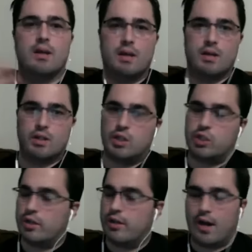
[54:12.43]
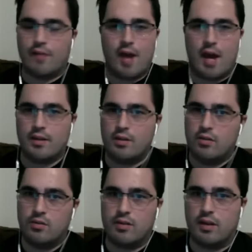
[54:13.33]
It, it should not have had the
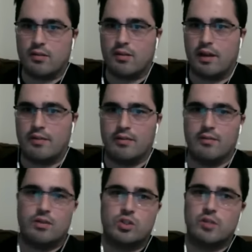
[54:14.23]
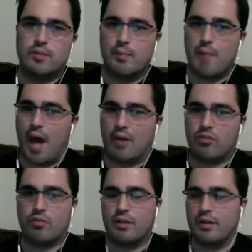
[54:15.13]
U C S license. It should have been a mass
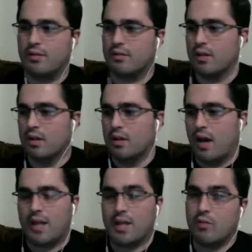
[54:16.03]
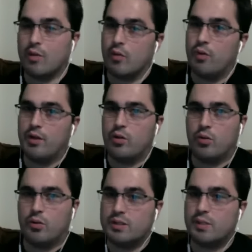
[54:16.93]
release. I think it would have been really
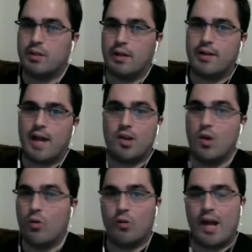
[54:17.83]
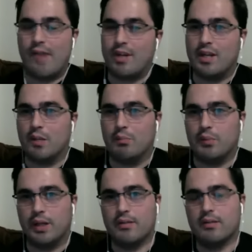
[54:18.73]
cool if something like that. No one would have any
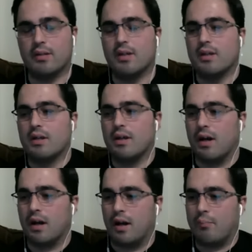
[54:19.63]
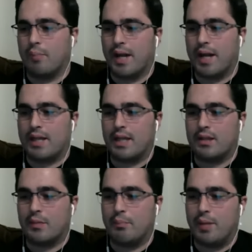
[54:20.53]
complaints. Uh, but I
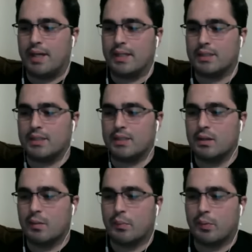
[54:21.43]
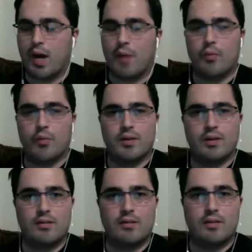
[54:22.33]
think the biggest problem with
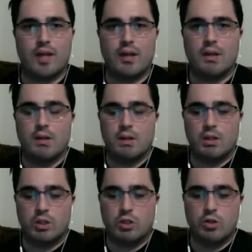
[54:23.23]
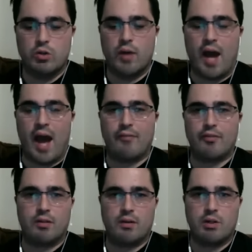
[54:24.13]
this is that you have
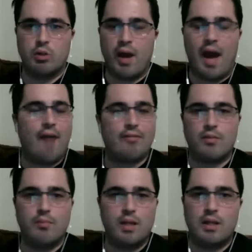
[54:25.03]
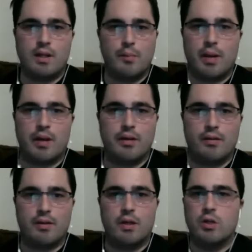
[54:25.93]
to you have to immediately compare
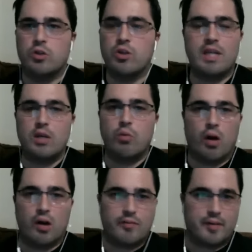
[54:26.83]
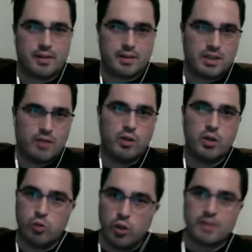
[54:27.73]
this to the Ewok Village. And when
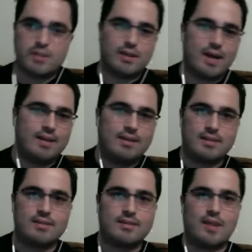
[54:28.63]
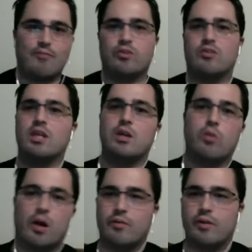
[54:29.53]
you looked at, at this set versus
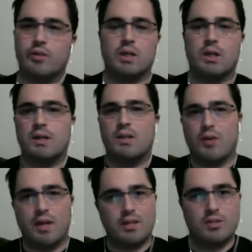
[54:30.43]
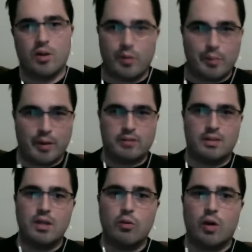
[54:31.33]
Ewok Village, there is no comparison.
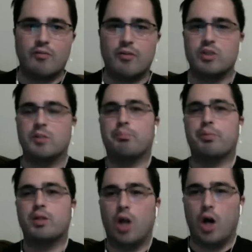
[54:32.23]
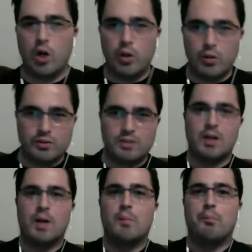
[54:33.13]
Ewok Village blows.
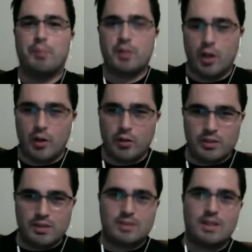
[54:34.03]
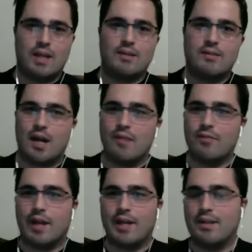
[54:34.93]
blows this set. It's not even
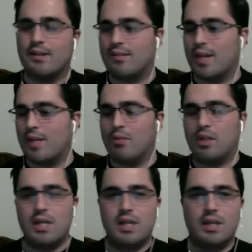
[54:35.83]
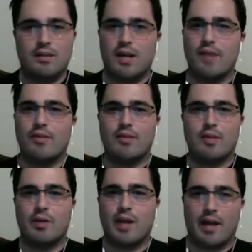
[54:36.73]
like in the same league. It's not even the
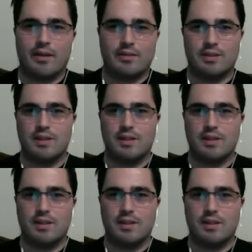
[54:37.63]
same galaxy.